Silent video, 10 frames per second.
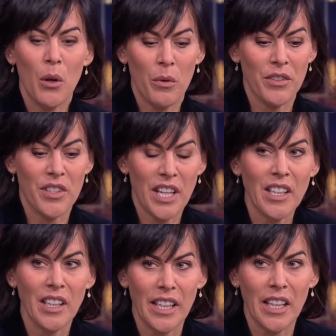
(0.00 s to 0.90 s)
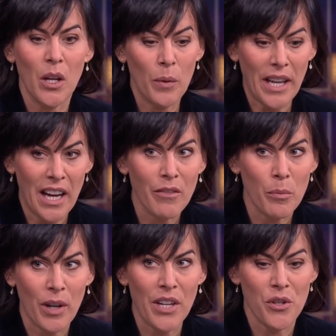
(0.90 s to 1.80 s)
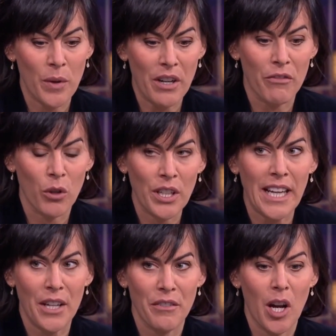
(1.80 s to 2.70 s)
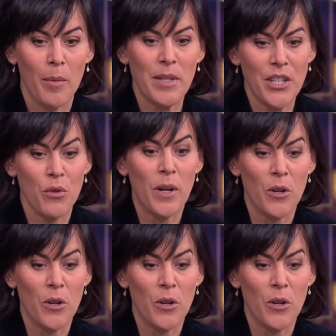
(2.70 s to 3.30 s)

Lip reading: We were signalling we have a pressure. We are running out of accommodation.